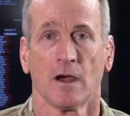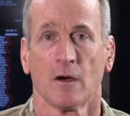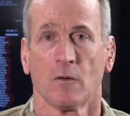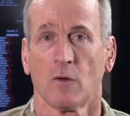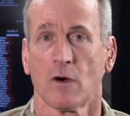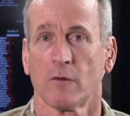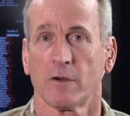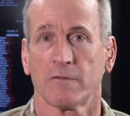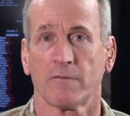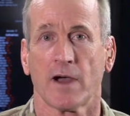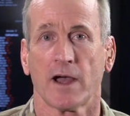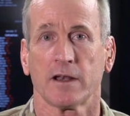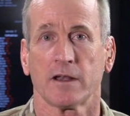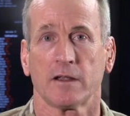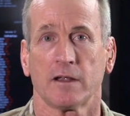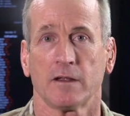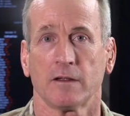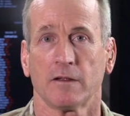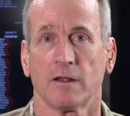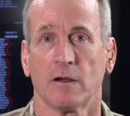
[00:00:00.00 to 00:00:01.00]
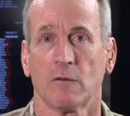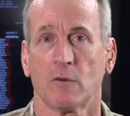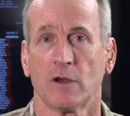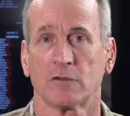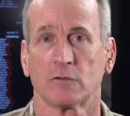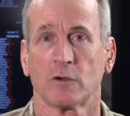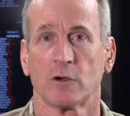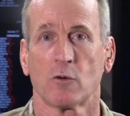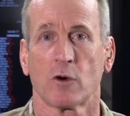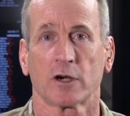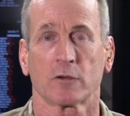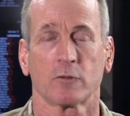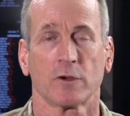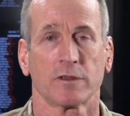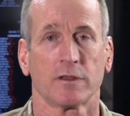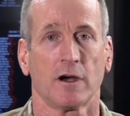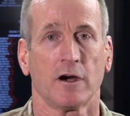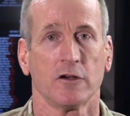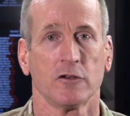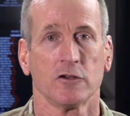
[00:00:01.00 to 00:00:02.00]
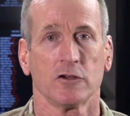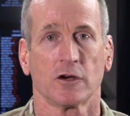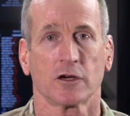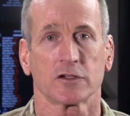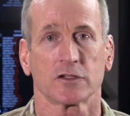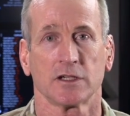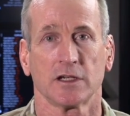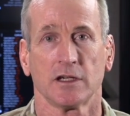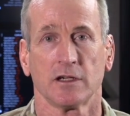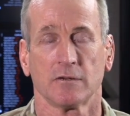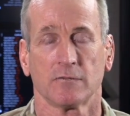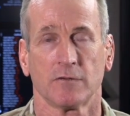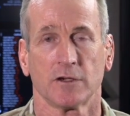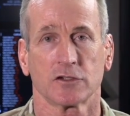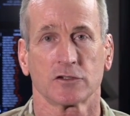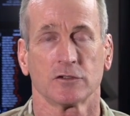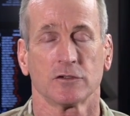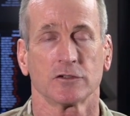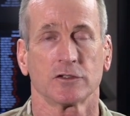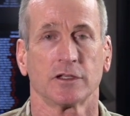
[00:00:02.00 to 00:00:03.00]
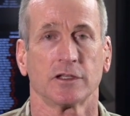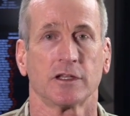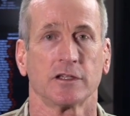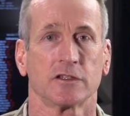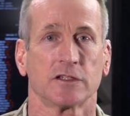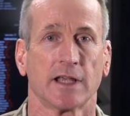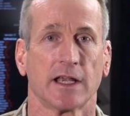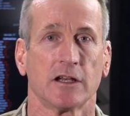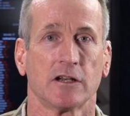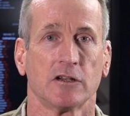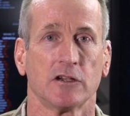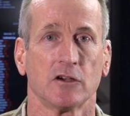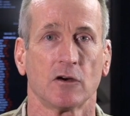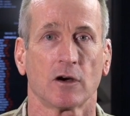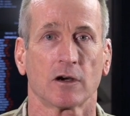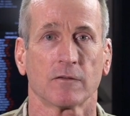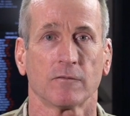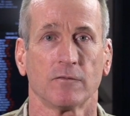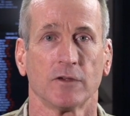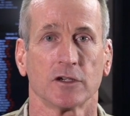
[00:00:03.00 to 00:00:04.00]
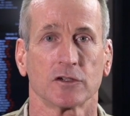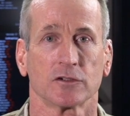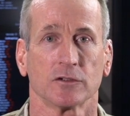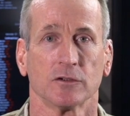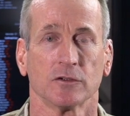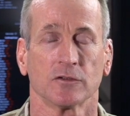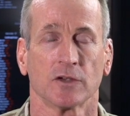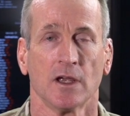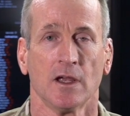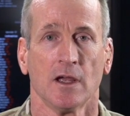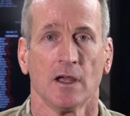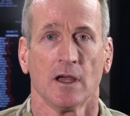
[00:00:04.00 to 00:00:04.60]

Well, we find uh, as we worked with our New York City officials and the state of New York officials,